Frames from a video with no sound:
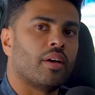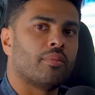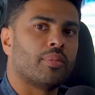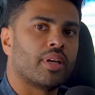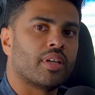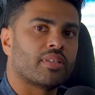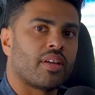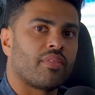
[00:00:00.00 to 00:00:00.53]

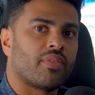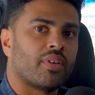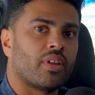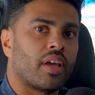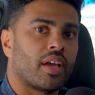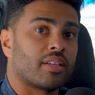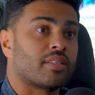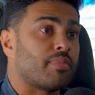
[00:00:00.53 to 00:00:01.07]
because I feel
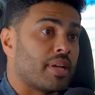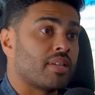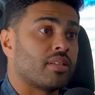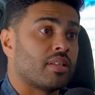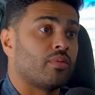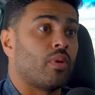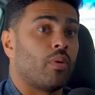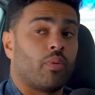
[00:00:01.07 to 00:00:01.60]
like,
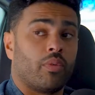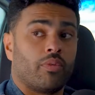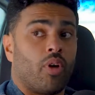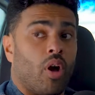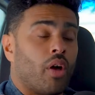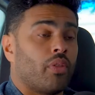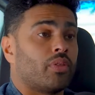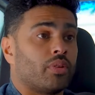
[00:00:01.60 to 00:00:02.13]
especially what we've
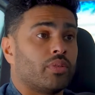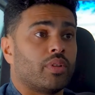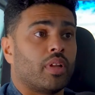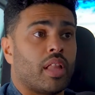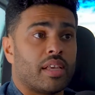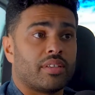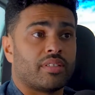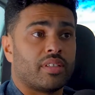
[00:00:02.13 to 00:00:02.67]
gone through in the
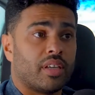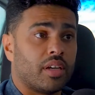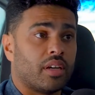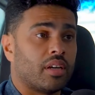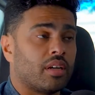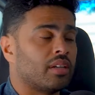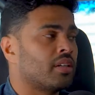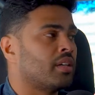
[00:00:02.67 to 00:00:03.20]
last
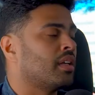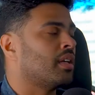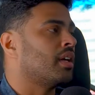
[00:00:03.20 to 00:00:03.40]
year,